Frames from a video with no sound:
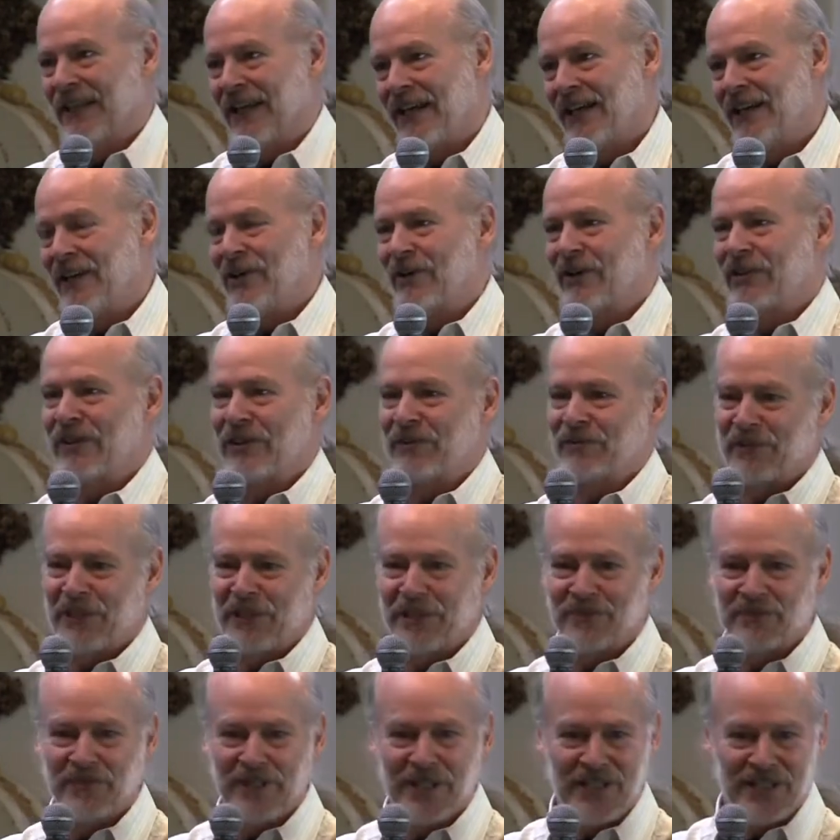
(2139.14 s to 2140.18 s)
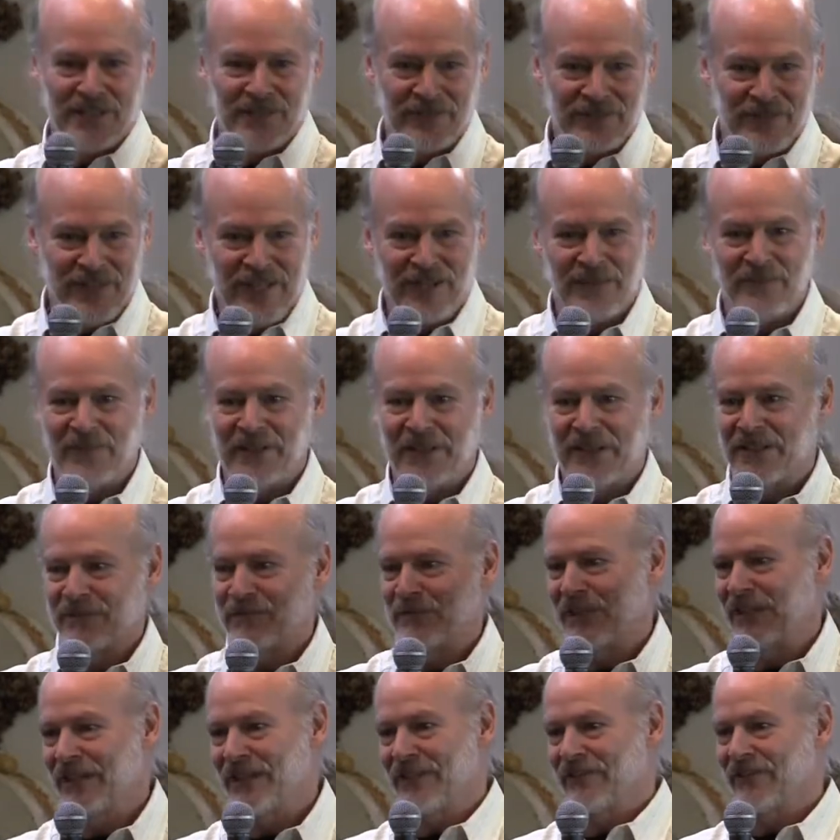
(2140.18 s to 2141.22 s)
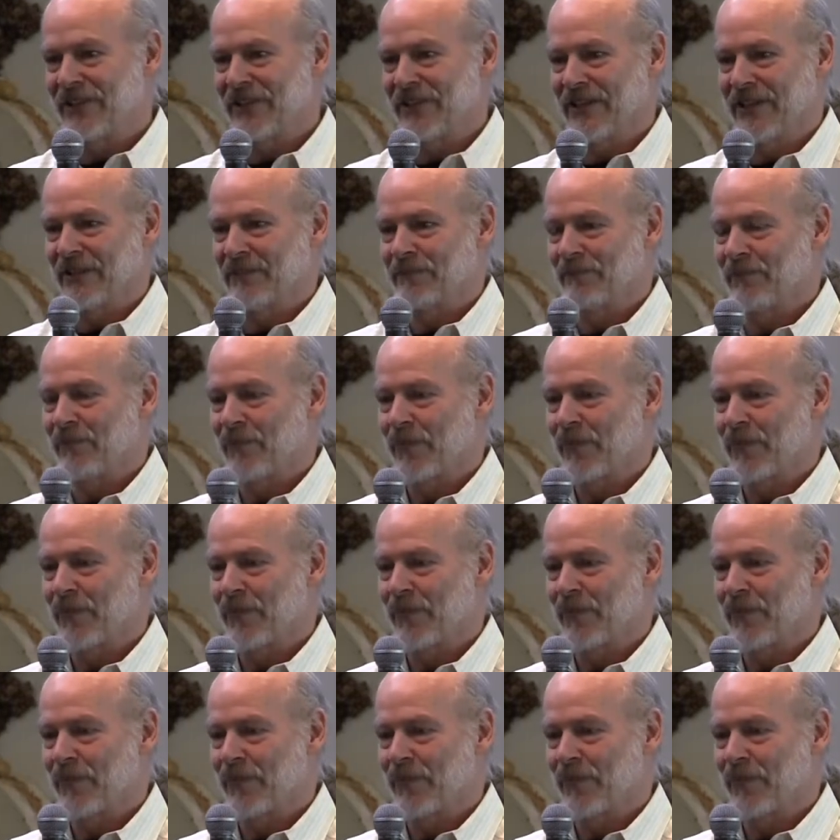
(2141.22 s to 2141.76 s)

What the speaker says: health, and me and my family, and me and everything.